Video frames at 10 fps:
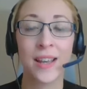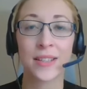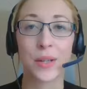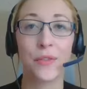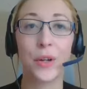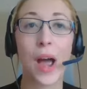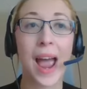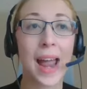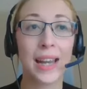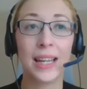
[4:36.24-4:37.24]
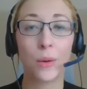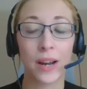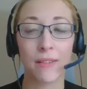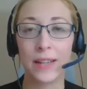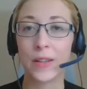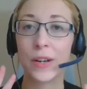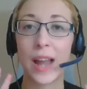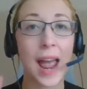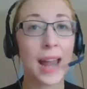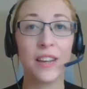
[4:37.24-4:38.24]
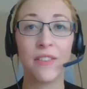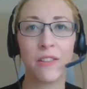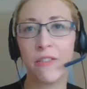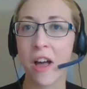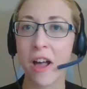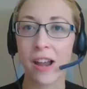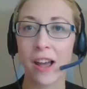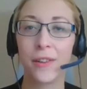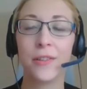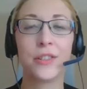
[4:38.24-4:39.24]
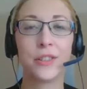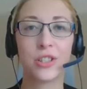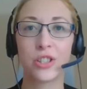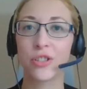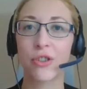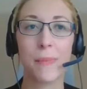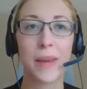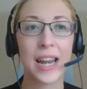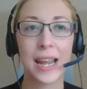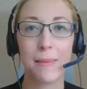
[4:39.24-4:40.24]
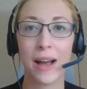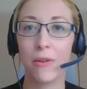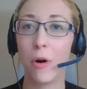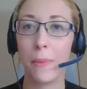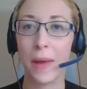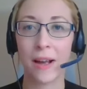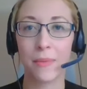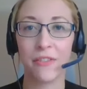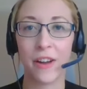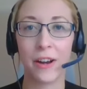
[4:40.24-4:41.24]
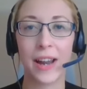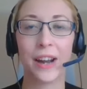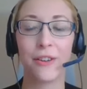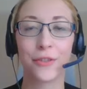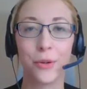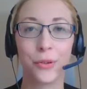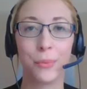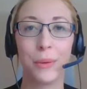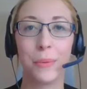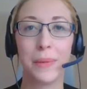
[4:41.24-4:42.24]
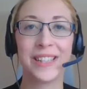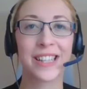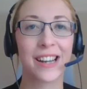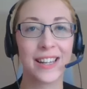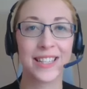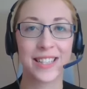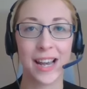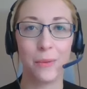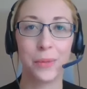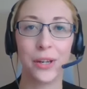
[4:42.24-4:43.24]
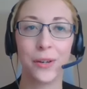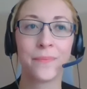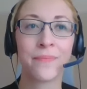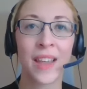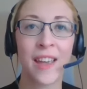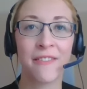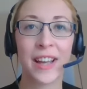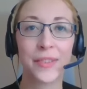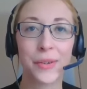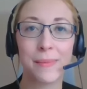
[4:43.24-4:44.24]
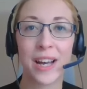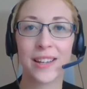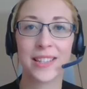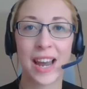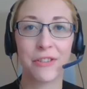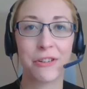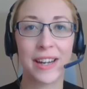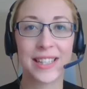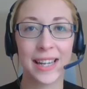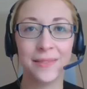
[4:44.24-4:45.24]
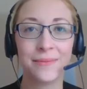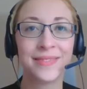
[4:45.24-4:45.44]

So if you've got any queries on anything furlough, just drop me an email or pick up the phone, and of course we would be delighted to help you. Thanks very much. Have a great day.